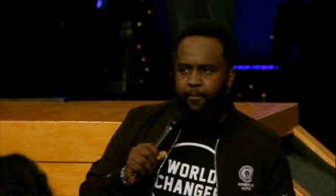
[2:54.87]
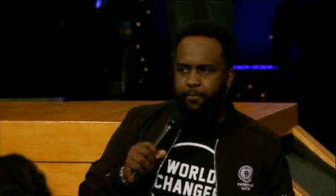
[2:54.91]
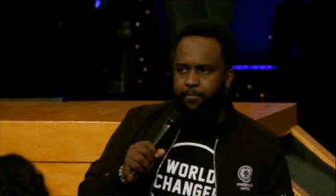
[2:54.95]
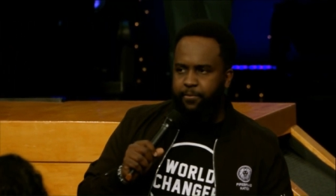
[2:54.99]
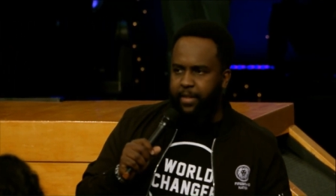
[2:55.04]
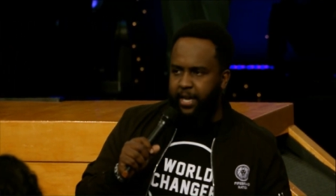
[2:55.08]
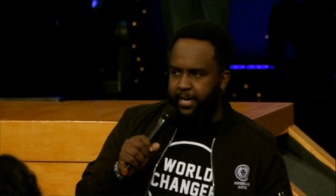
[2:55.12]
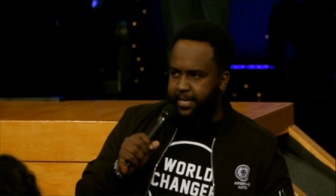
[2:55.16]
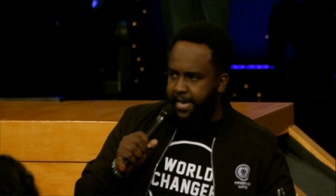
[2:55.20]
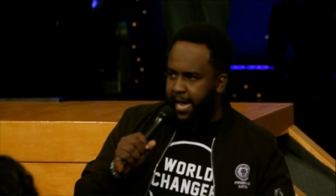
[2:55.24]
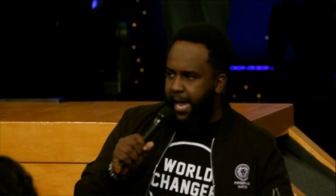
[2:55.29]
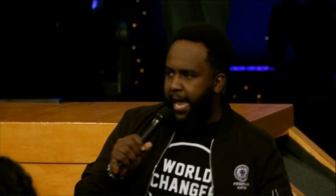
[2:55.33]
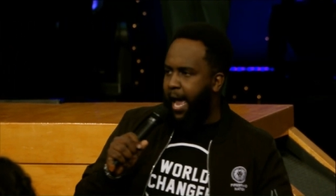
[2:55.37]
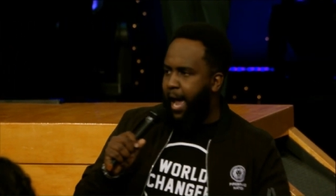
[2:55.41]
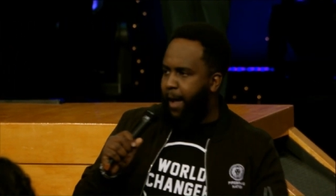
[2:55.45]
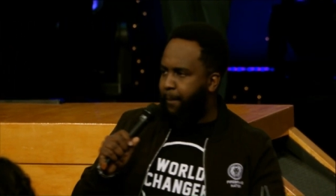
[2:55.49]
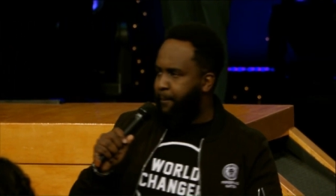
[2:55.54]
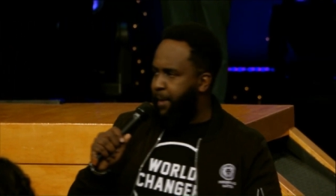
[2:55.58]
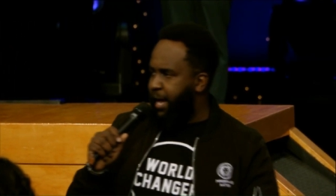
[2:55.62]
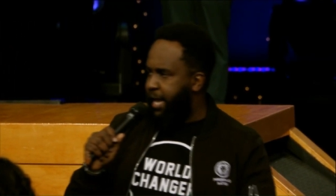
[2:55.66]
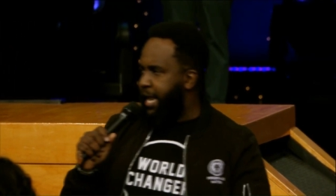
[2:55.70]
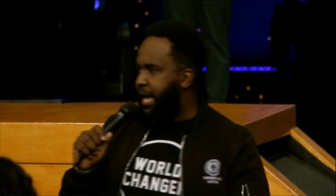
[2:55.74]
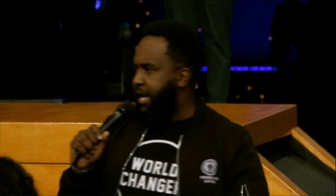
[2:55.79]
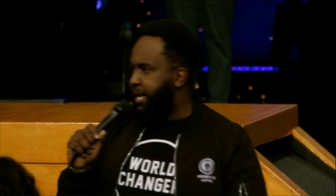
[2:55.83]
the day I
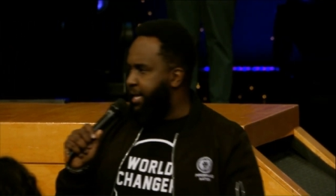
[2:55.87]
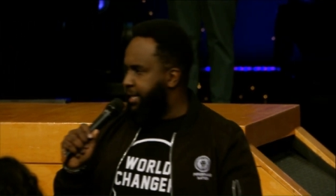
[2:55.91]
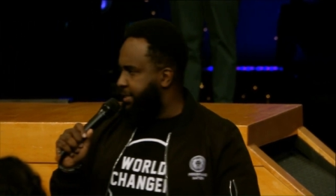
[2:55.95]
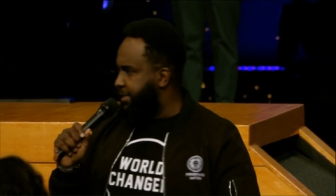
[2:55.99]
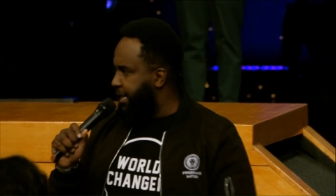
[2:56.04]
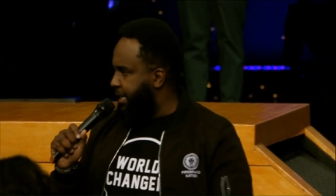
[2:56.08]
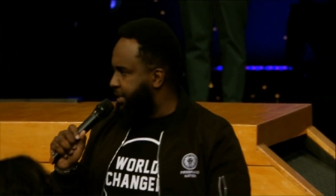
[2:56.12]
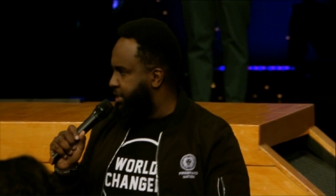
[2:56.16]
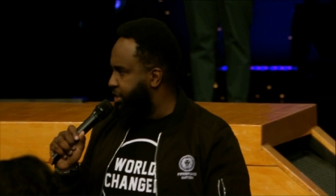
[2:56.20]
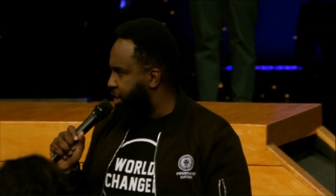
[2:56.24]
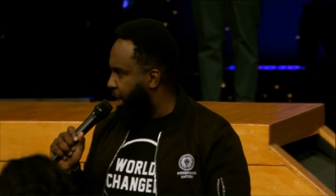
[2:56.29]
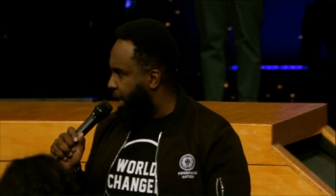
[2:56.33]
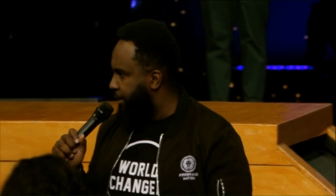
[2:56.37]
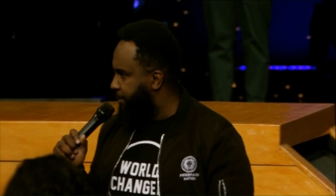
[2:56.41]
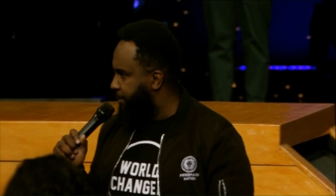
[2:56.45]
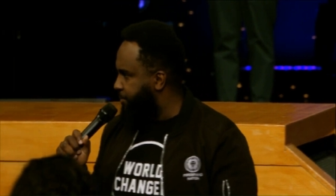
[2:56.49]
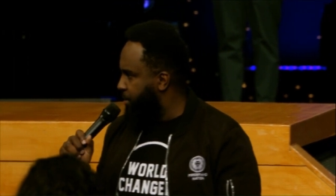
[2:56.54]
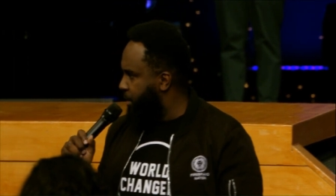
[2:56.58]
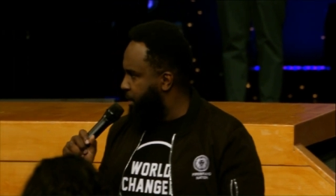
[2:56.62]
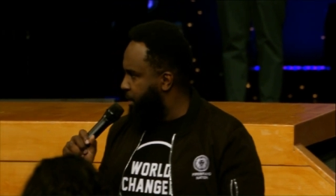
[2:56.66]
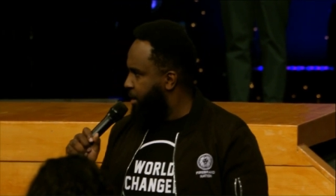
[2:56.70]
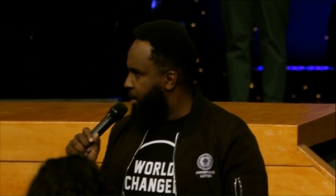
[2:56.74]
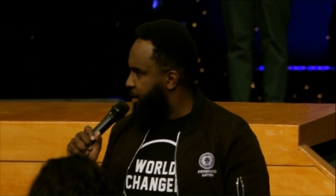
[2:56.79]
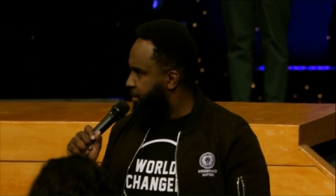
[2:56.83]
made a decision
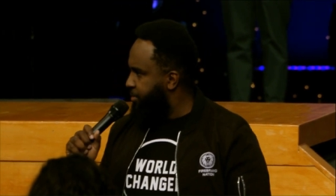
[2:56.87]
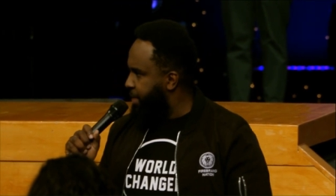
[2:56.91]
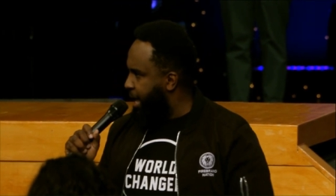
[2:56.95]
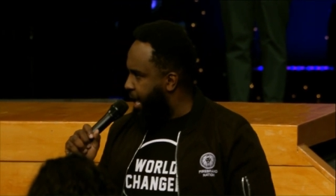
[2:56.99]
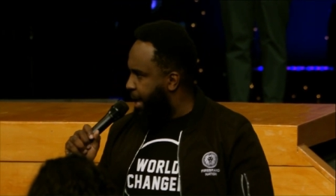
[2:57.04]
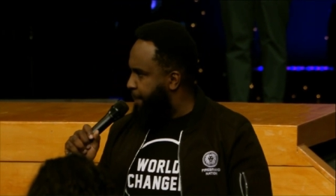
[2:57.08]
that